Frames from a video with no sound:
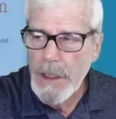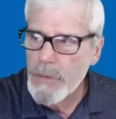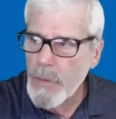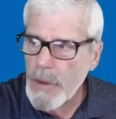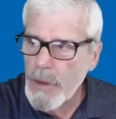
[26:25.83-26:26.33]

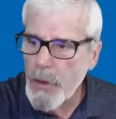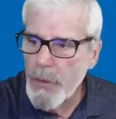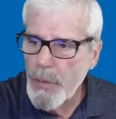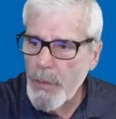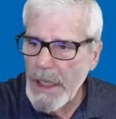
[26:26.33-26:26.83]
that's one
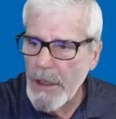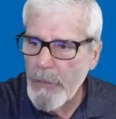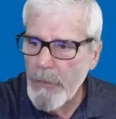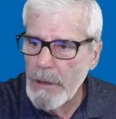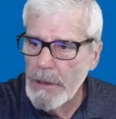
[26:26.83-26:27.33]
worth
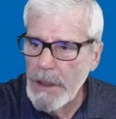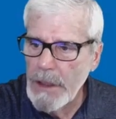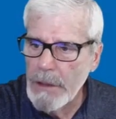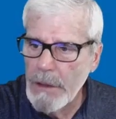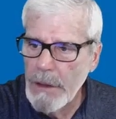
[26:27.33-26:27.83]
playing around
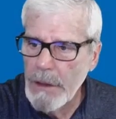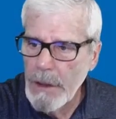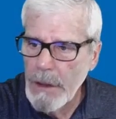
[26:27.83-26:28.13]
in.